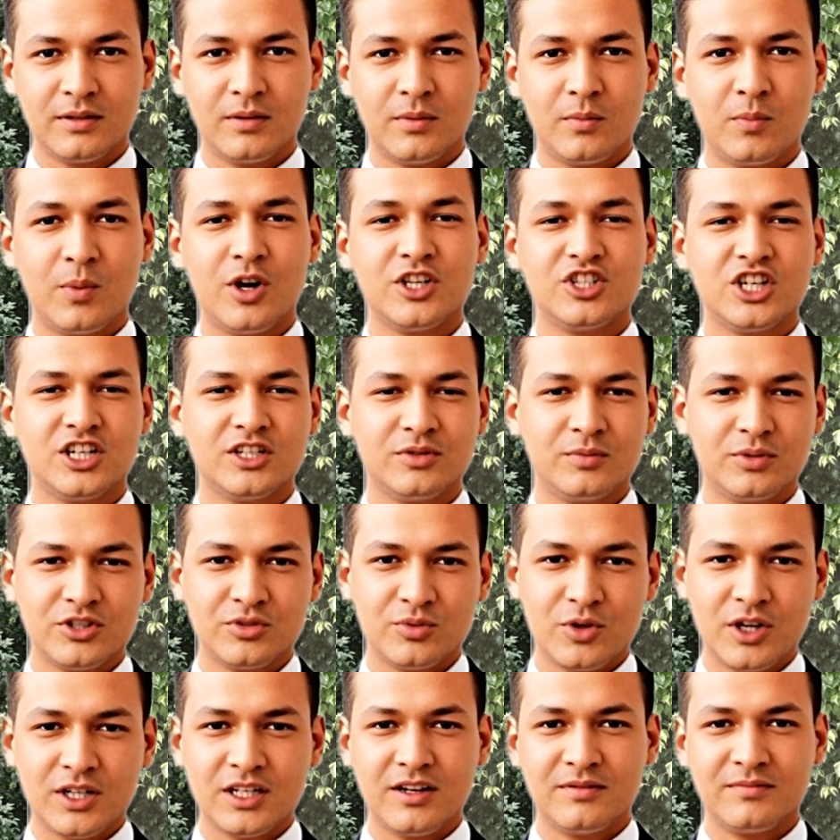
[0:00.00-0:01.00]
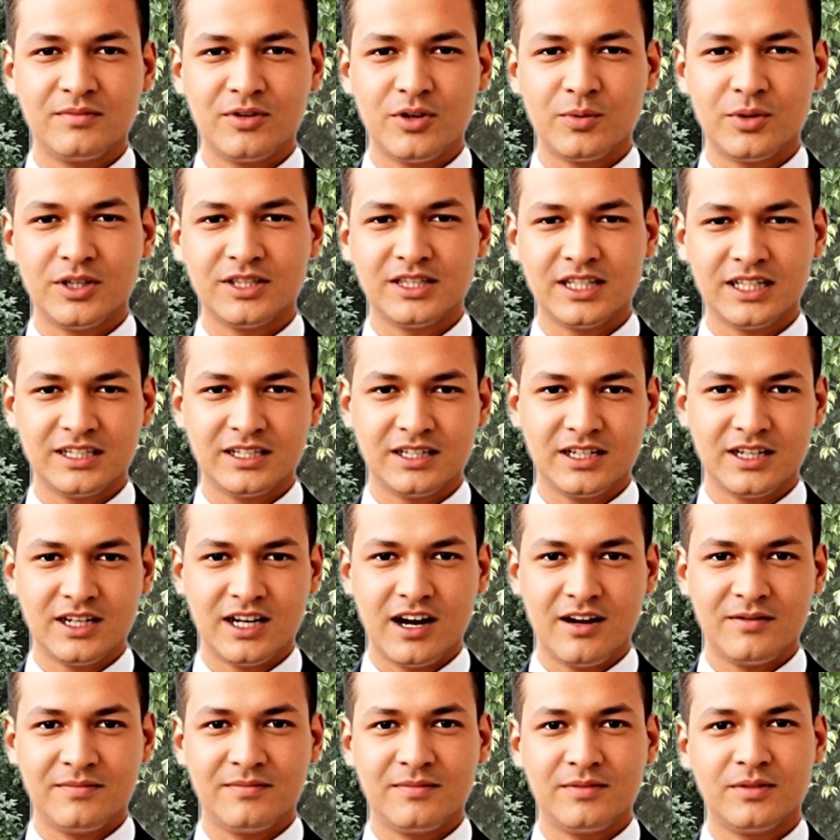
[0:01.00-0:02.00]
When just restricting fluids isn't
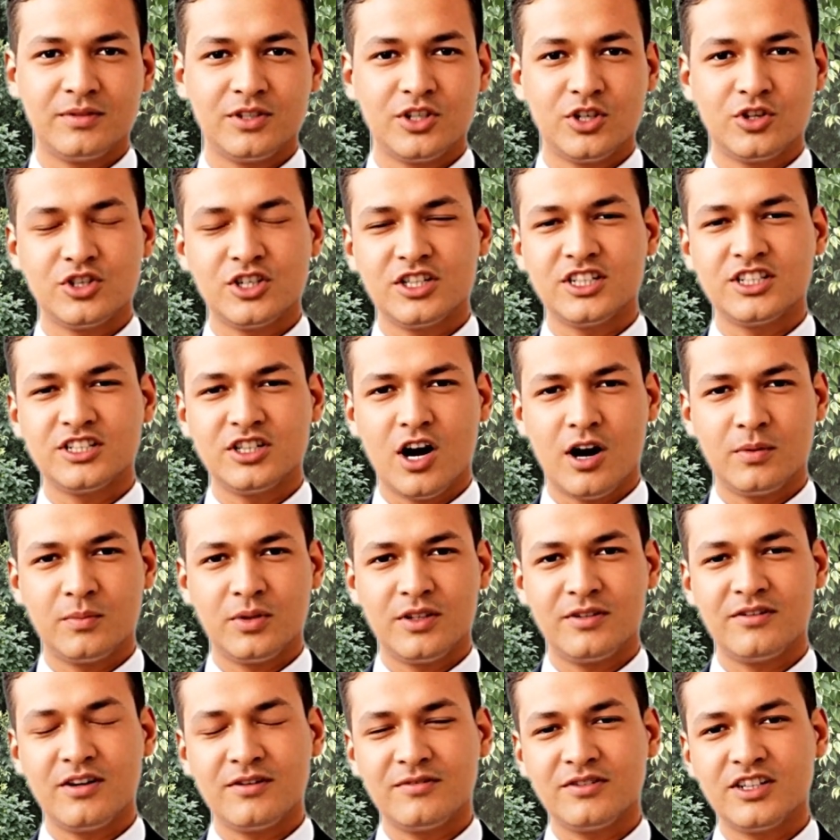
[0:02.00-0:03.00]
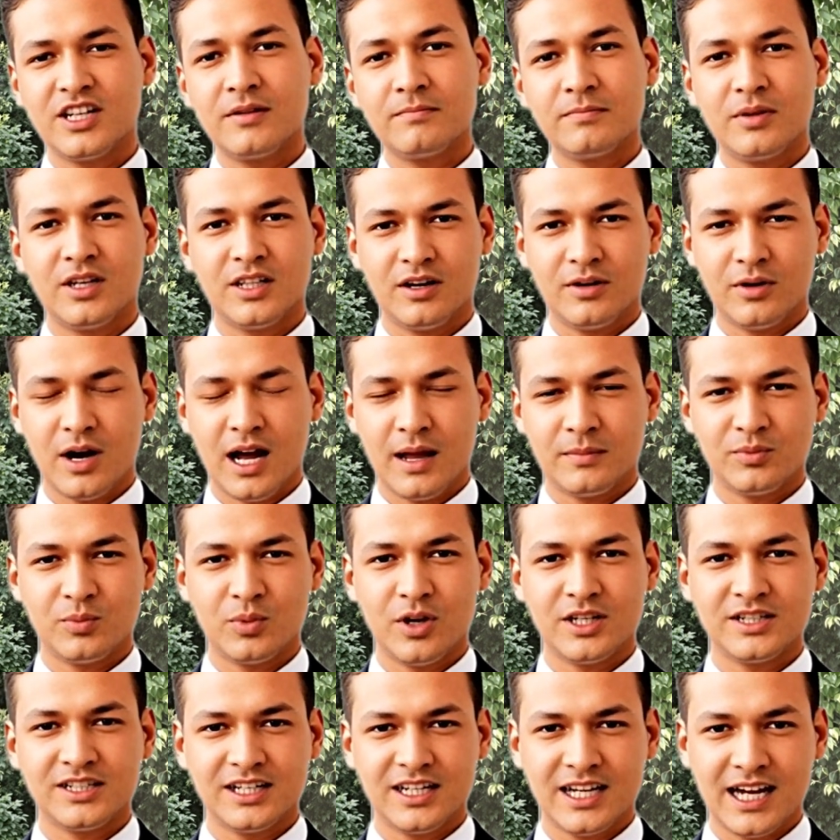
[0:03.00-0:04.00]
enough, usually start with 15 milligrams
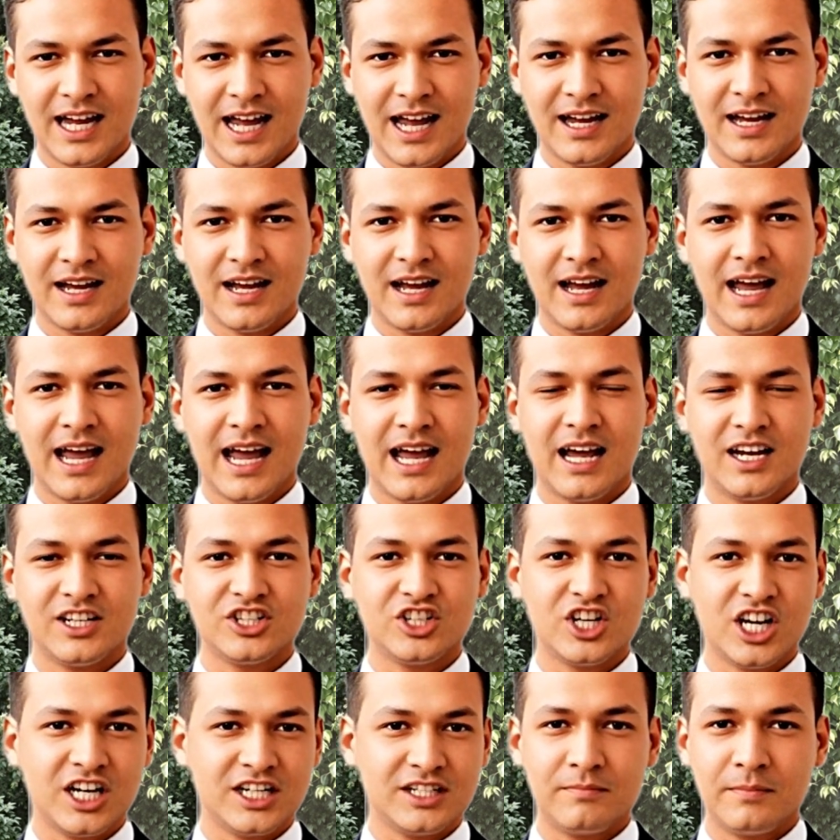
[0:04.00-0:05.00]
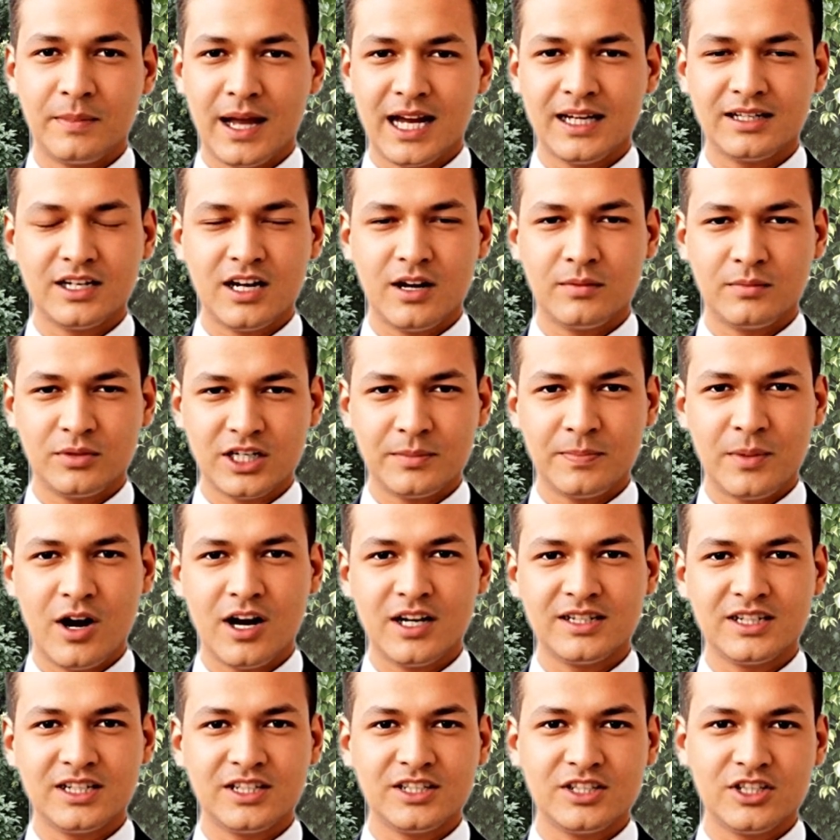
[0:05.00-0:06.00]
once a day and adjust based on
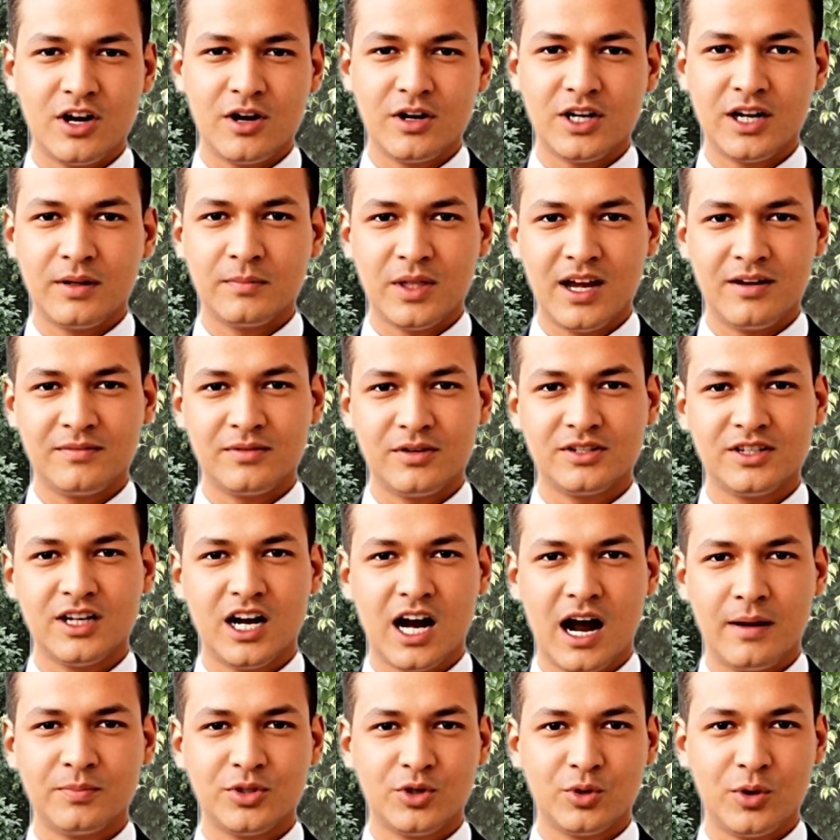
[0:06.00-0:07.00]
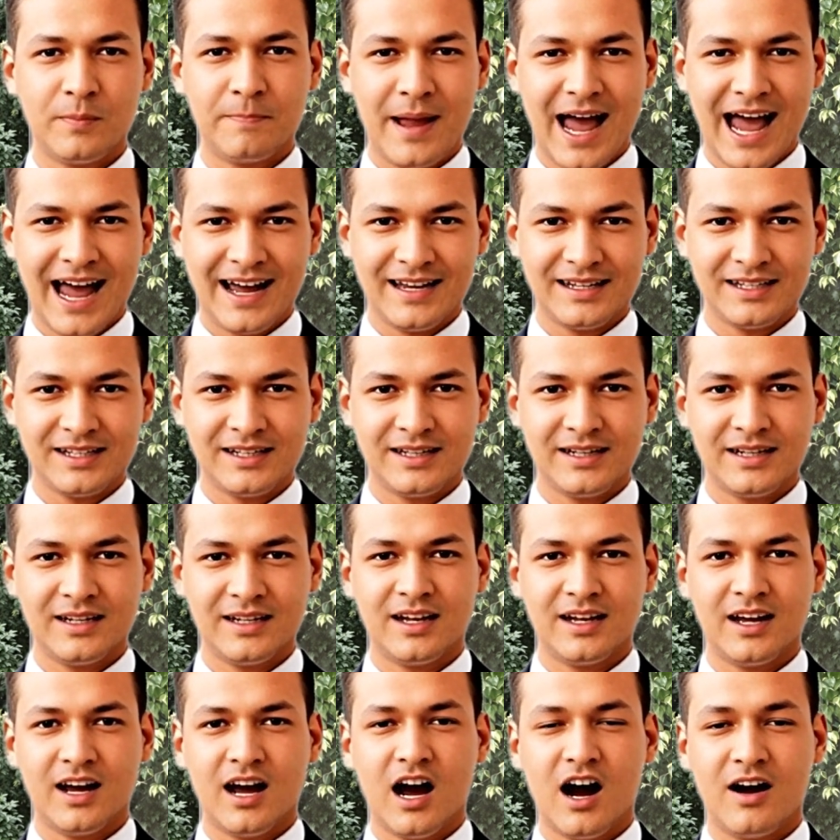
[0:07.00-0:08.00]
response in sodium levels up to a max
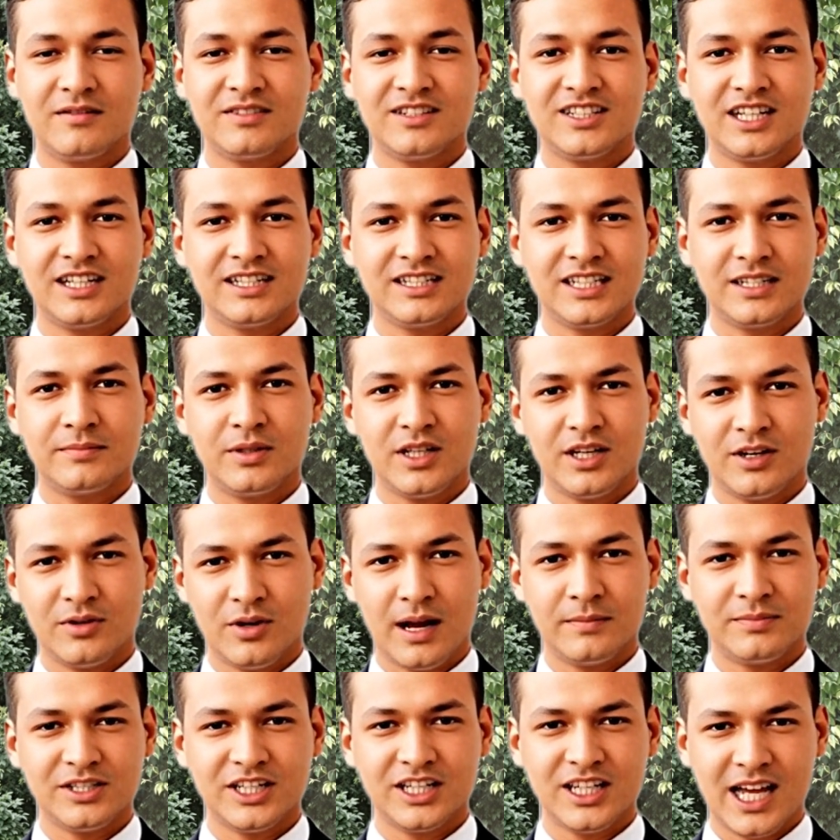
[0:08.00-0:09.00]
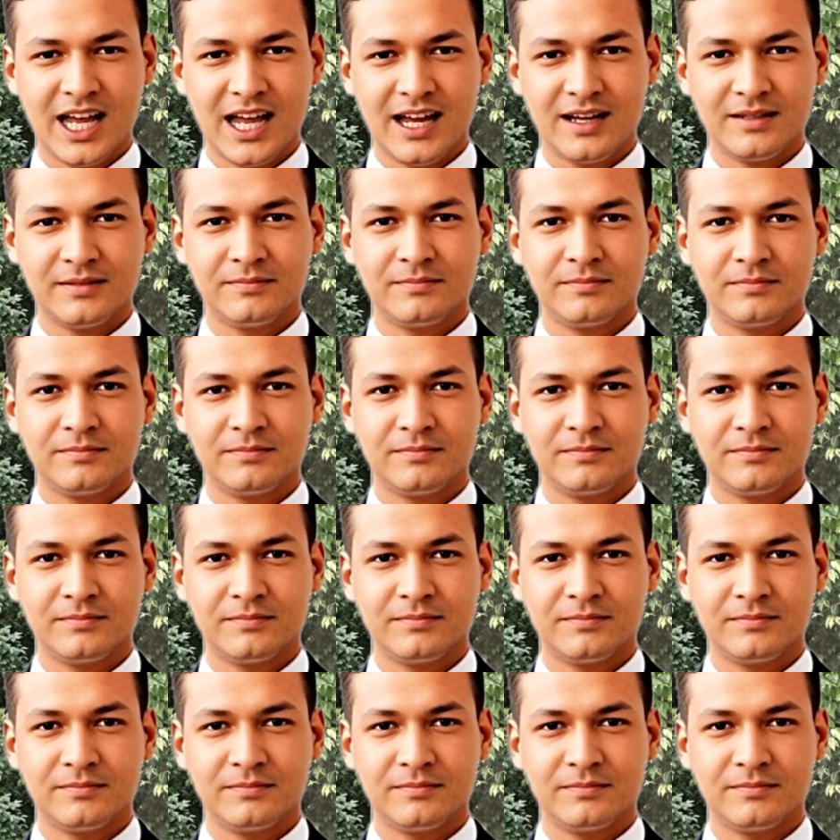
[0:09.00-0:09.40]
of 60 milligrams a day.